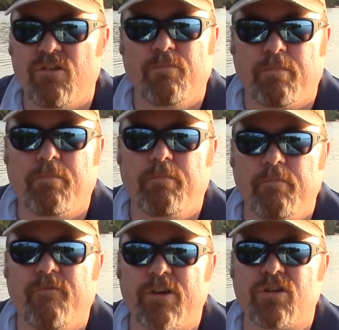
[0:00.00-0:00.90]
You
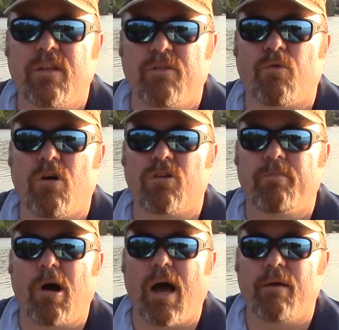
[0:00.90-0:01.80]
fishing in the wrong
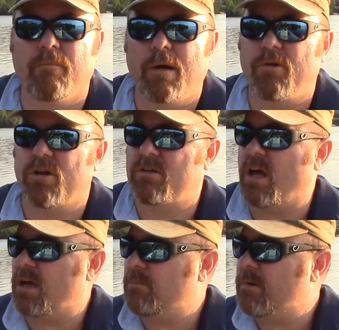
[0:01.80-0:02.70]
spot. Remember, it's
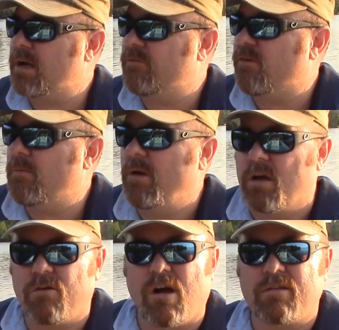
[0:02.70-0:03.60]
not going to bring them from
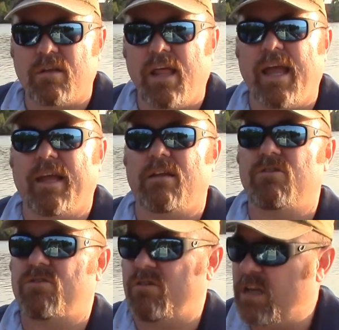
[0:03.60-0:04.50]
across the lake. It's
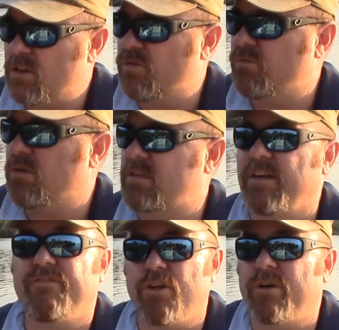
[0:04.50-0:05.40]
just going to get those ones
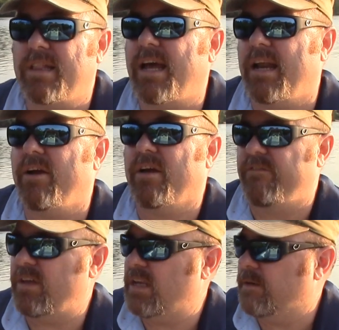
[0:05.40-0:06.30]
if they're in that area
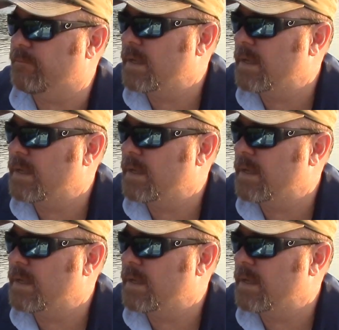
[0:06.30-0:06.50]
feeding.